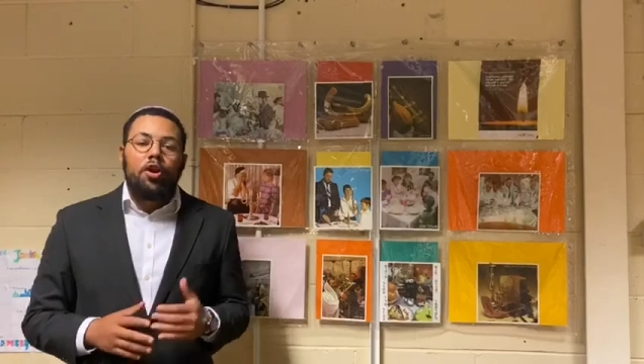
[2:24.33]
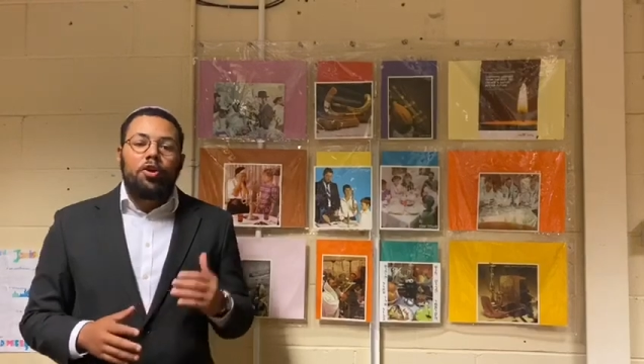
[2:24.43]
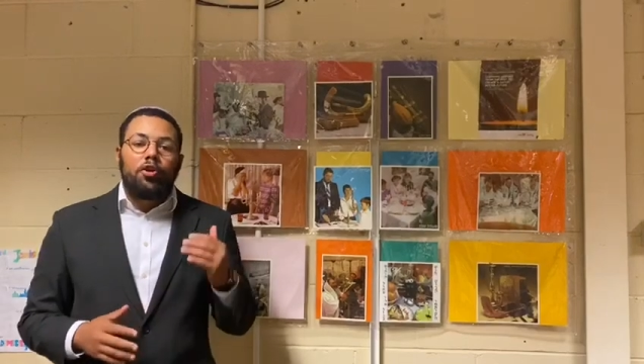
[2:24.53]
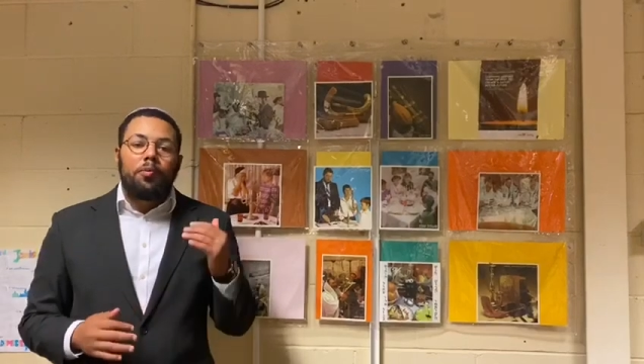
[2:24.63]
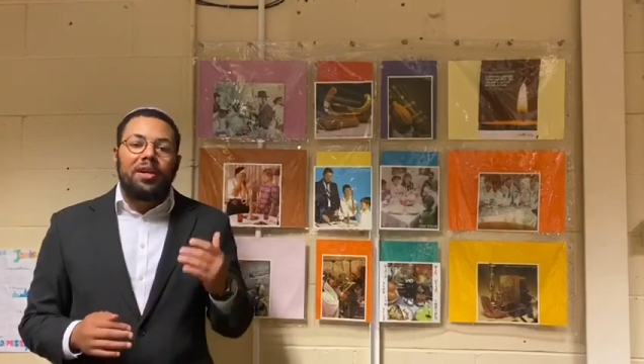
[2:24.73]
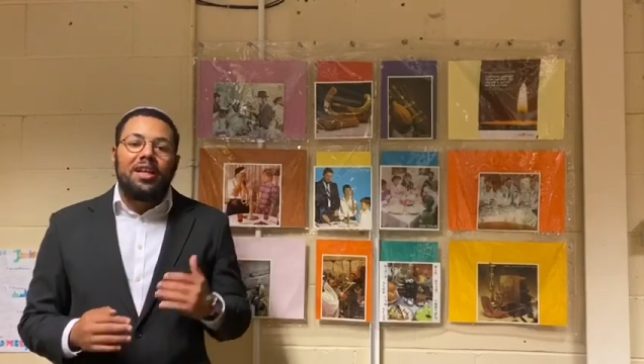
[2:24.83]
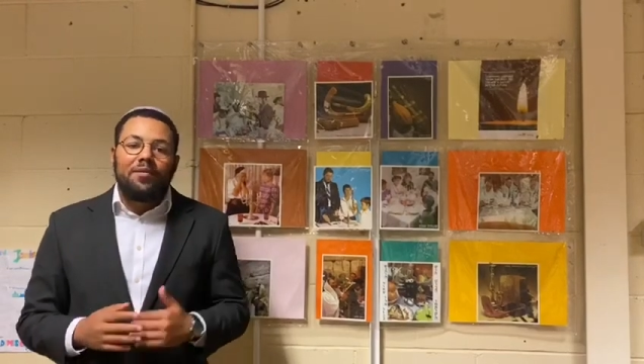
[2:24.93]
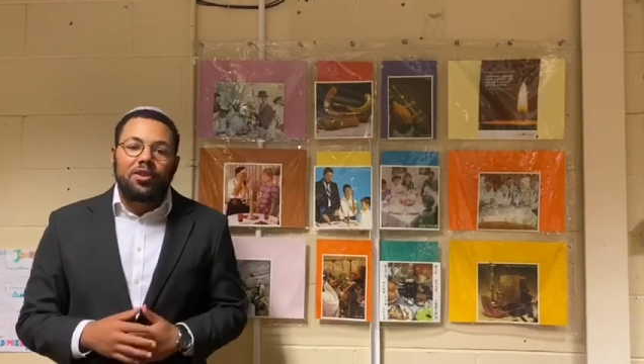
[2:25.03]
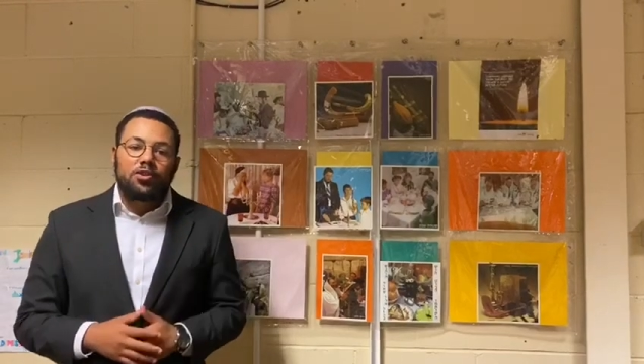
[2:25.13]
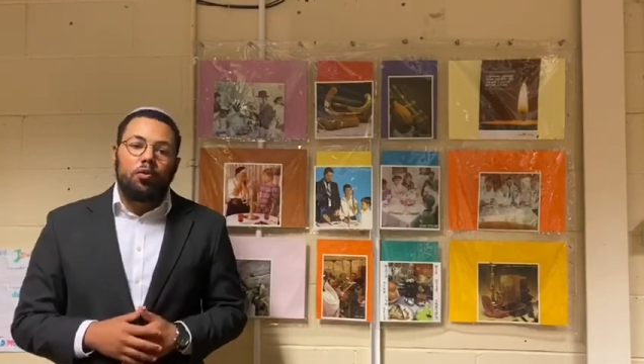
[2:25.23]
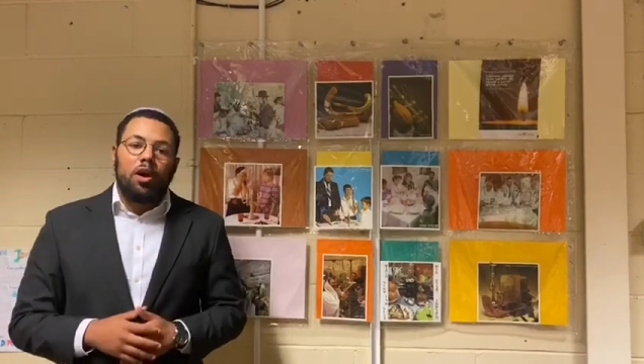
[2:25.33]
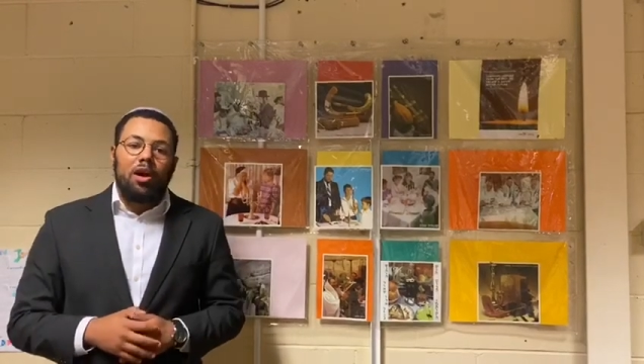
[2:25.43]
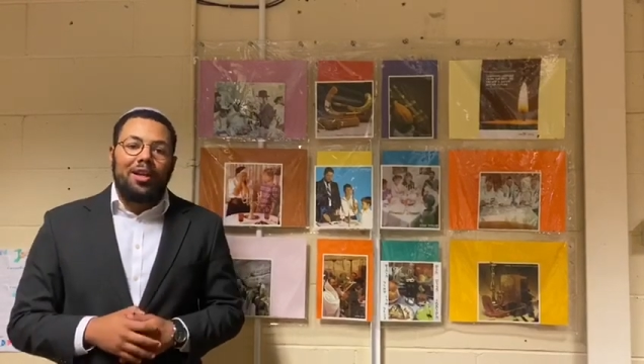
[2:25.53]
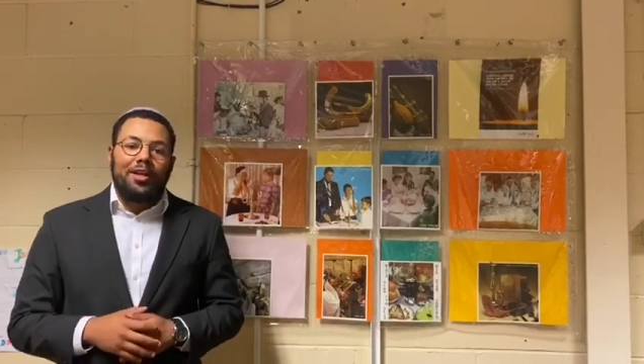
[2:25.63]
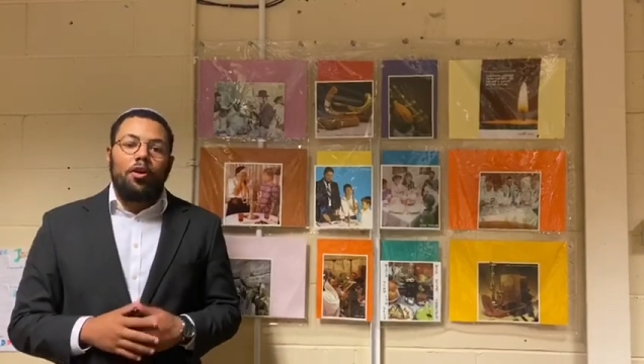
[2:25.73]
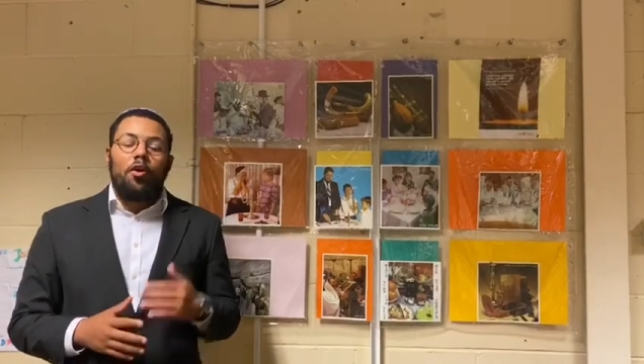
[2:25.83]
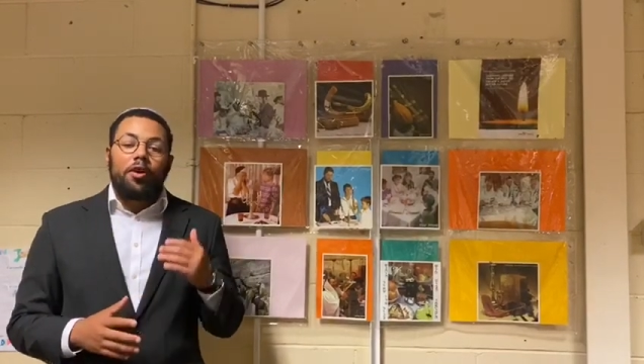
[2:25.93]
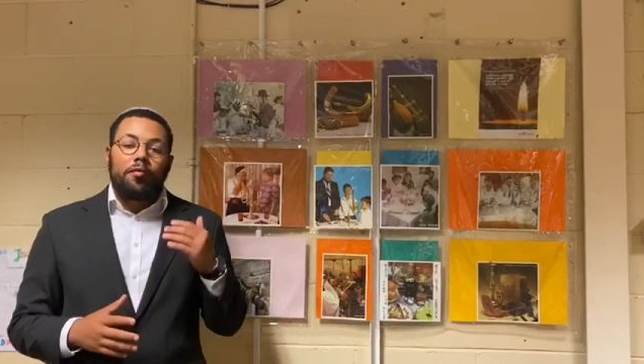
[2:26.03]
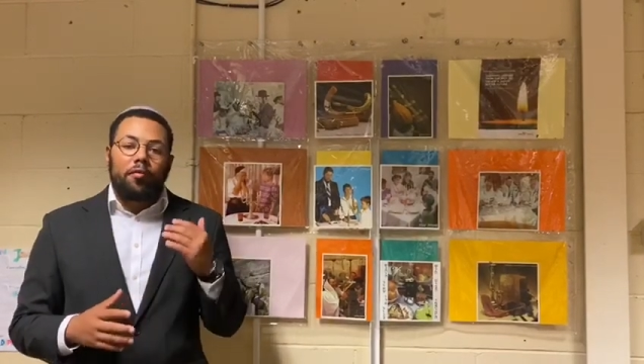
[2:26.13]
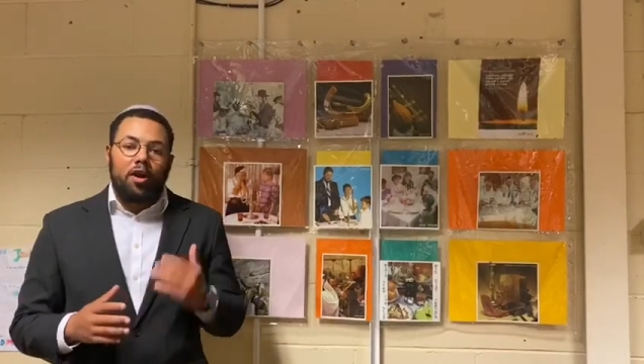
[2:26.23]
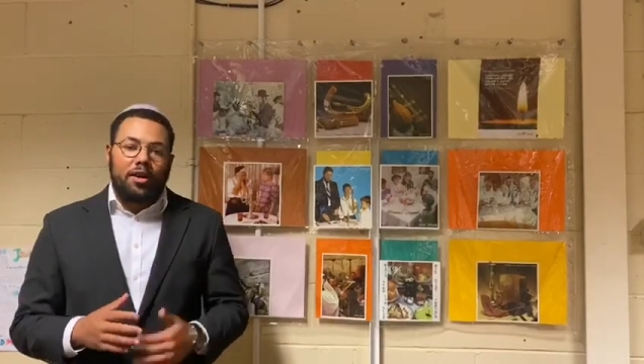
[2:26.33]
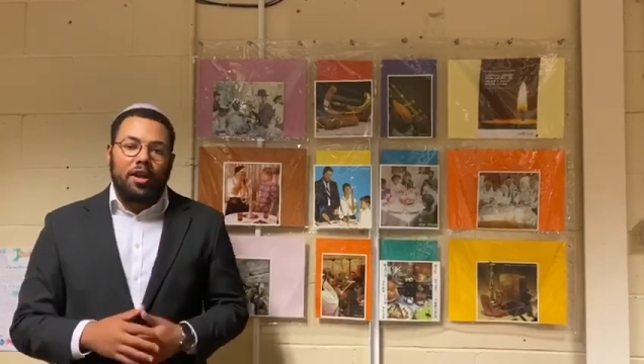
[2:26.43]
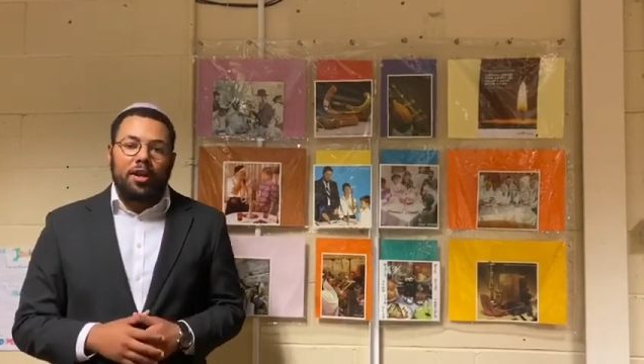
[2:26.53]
you'll be leaving school early on a Friday.